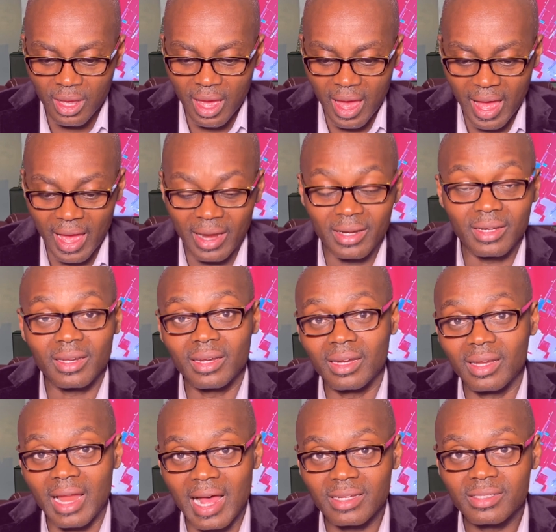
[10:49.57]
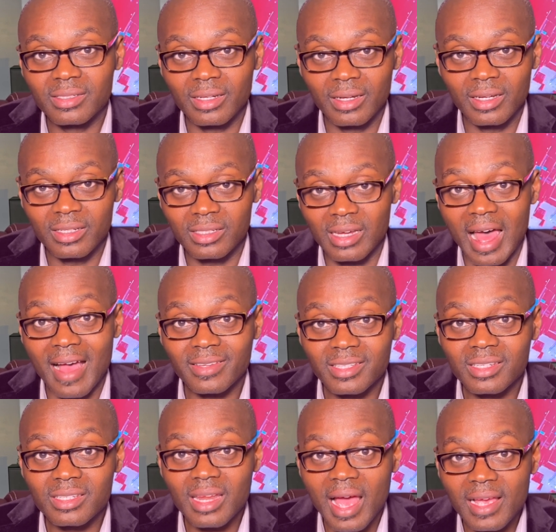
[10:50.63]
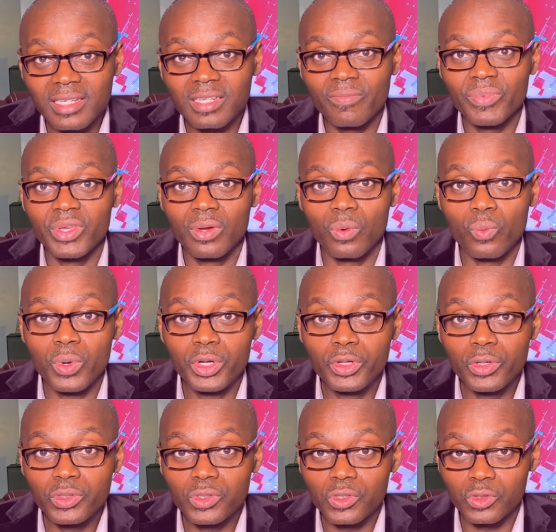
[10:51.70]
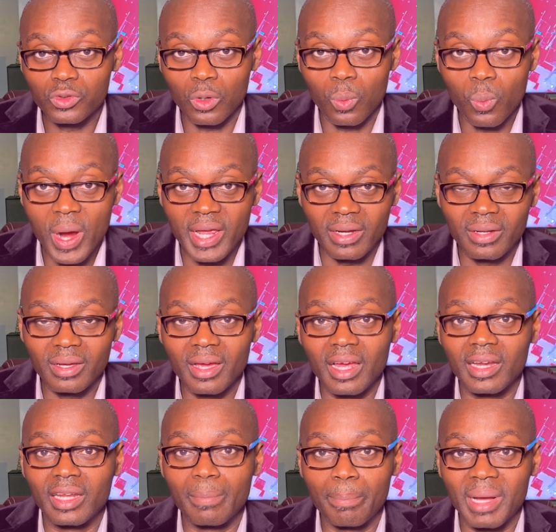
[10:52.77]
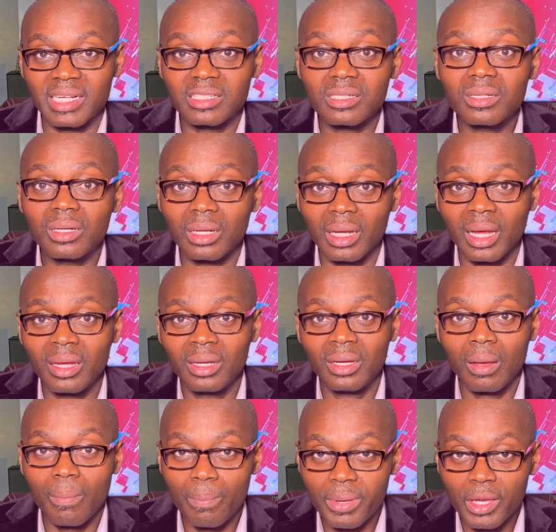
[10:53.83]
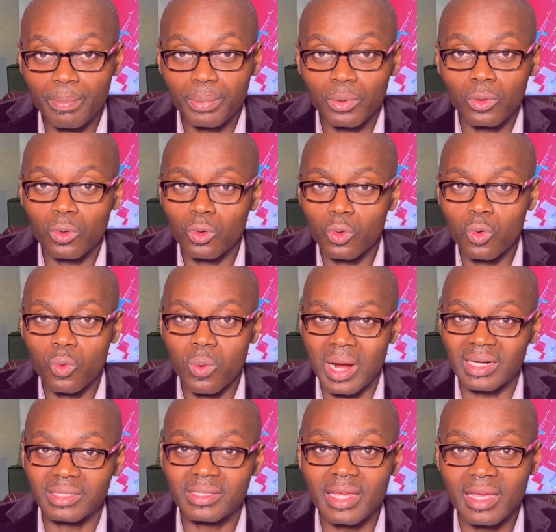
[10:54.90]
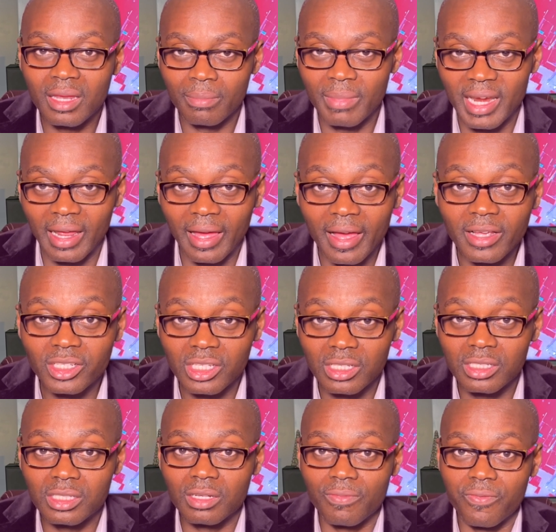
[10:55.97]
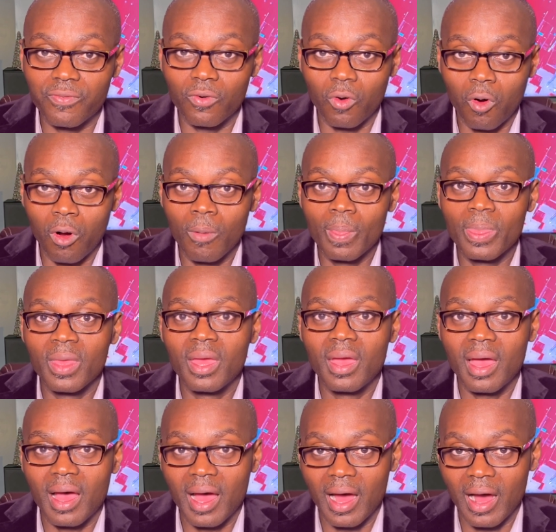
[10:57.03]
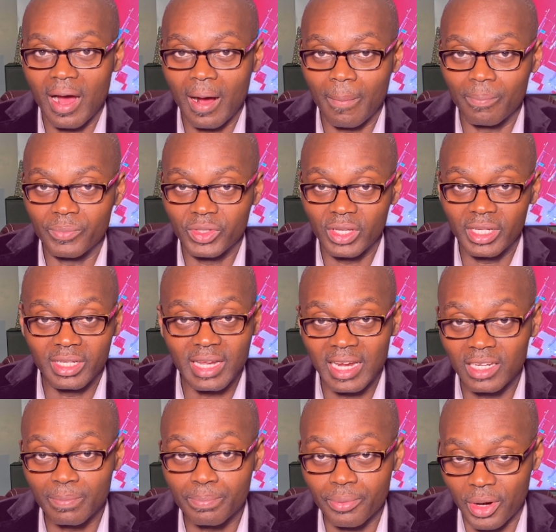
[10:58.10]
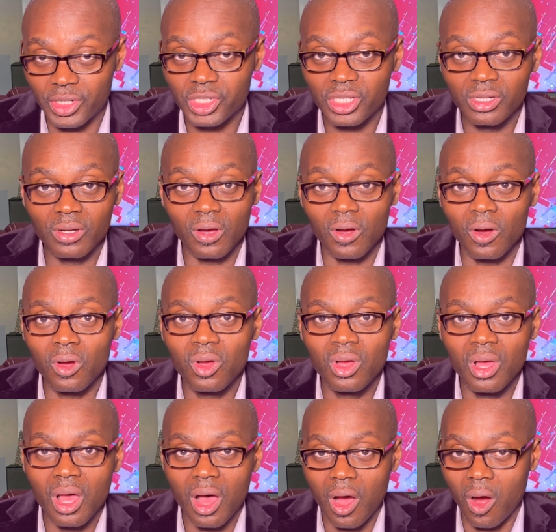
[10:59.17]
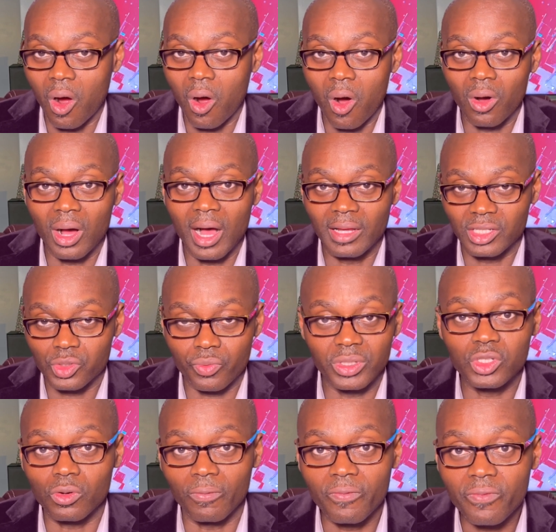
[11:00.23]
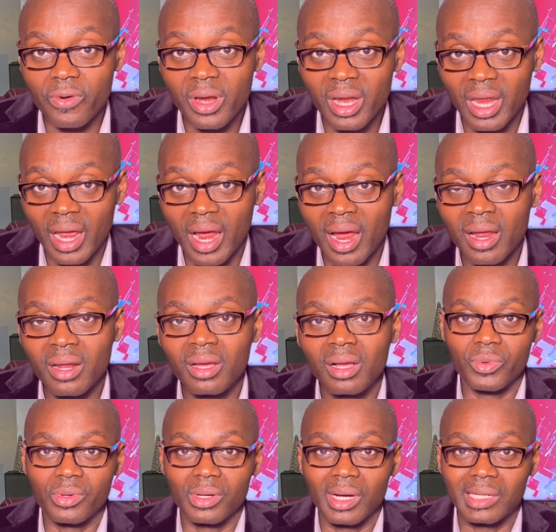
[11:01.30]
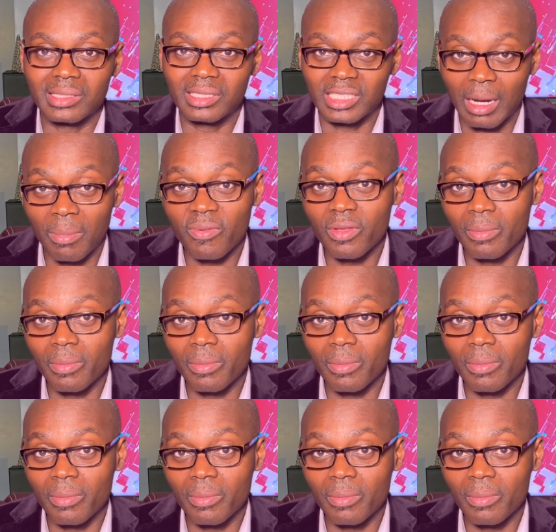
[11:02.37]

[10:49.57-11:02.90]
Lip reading: And the last thing is exercise reduces your weight, and in particular, people who are taking medications for either depression or schizophrenia, some of the